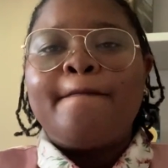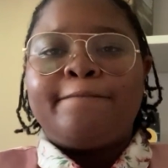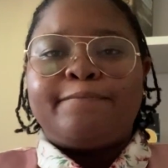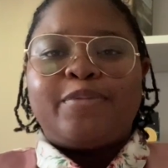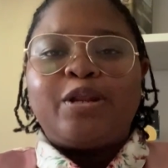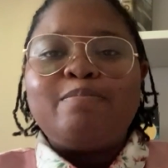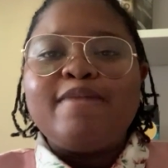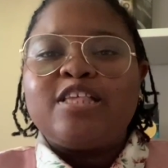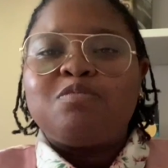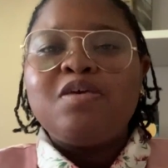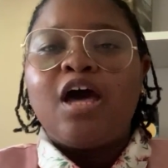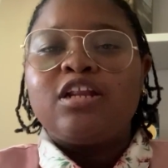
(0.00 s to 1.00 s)
but it makes
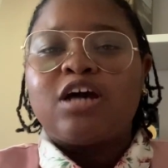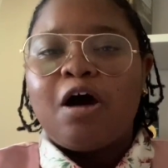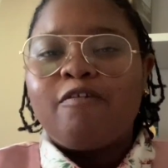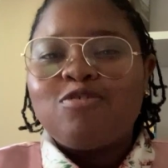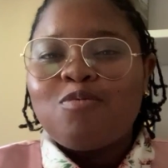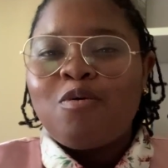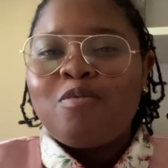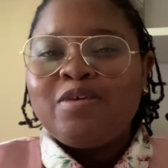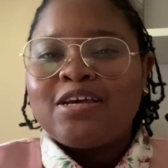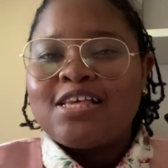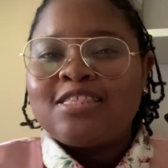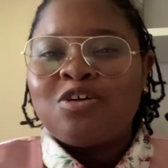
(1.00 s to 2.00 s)
me uncomfortable
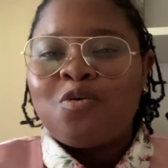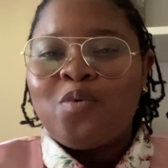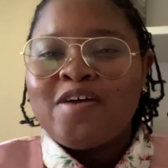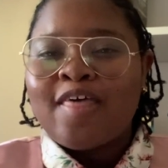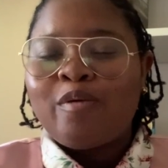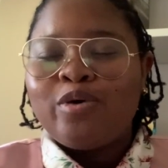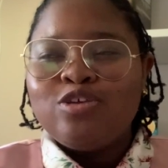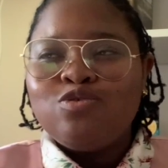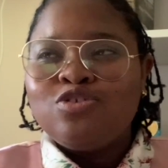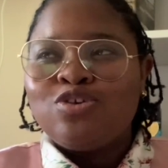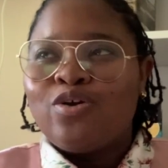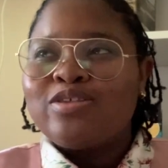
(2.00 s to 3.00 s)
because the way that we
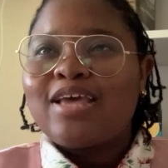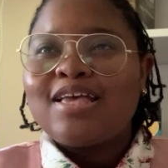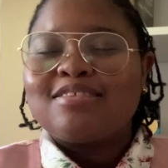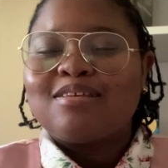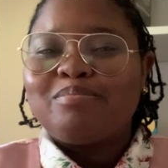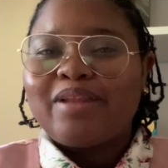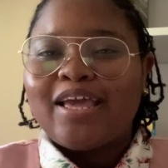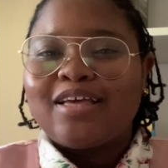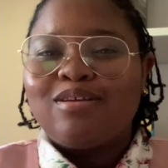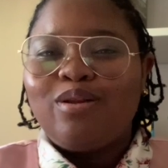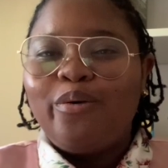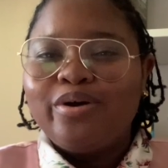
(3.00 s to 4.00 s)
used it was like some like
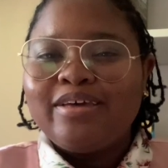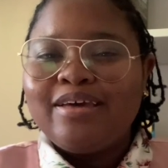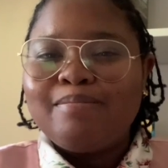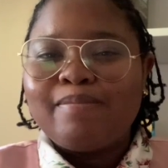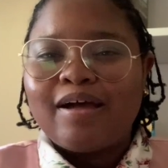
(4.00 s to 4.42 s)
low-key